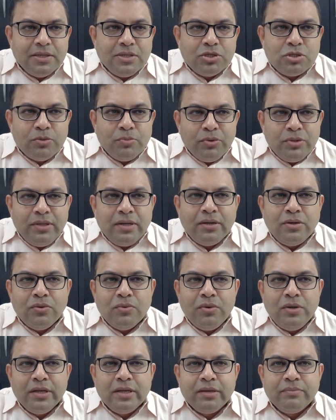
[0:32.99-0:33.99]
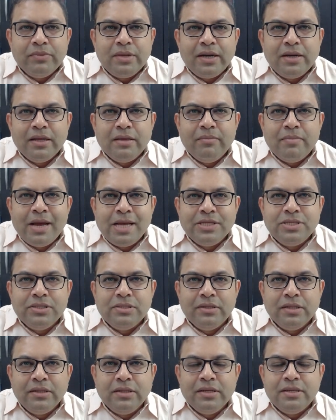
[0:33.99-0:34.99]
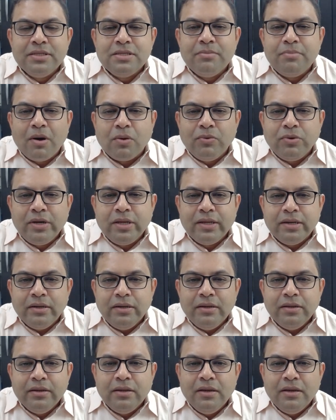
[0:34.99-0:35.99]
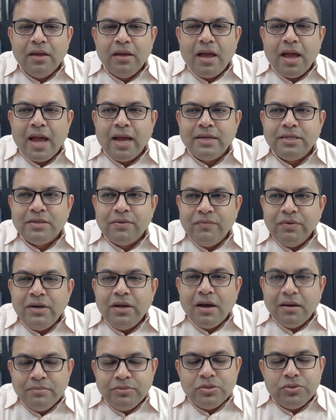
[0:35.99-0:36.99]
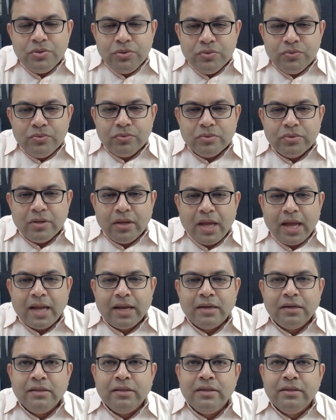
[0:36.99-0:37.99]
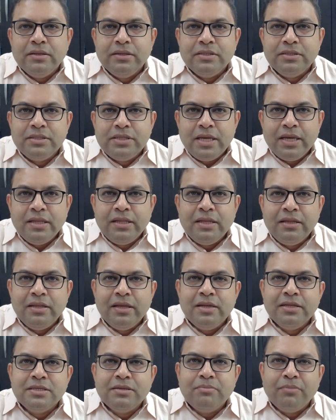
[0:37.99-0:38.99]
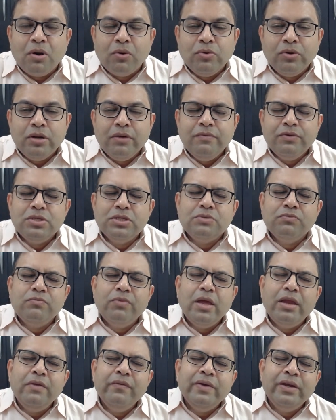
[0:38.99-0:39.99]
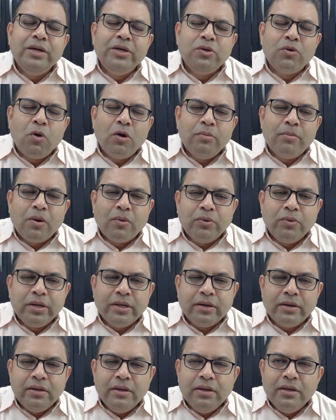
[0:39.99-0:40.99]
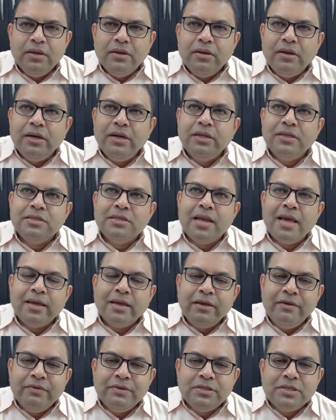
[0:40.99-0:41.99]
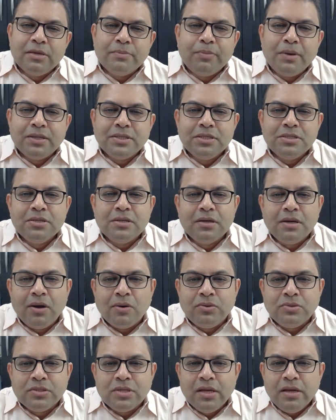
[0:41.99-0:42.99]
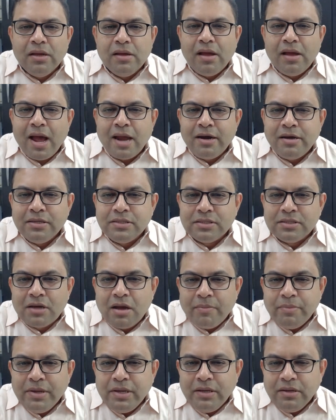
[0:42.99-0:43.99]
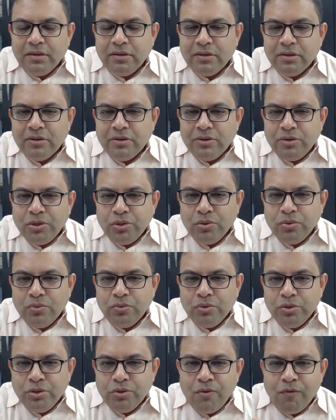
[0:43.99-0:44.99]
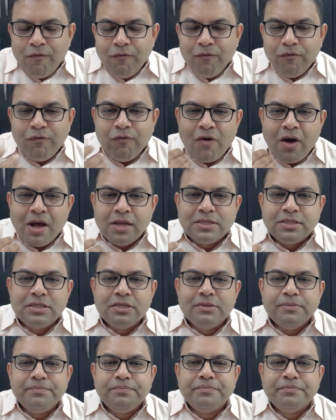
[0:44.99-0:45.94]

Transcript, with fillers: So Buddha told him that imagine that there is a mountain and someone comes to you and say that there is a mountain which is very, very tall mountain. It is like even surpasses the clouds and it is coming to you fast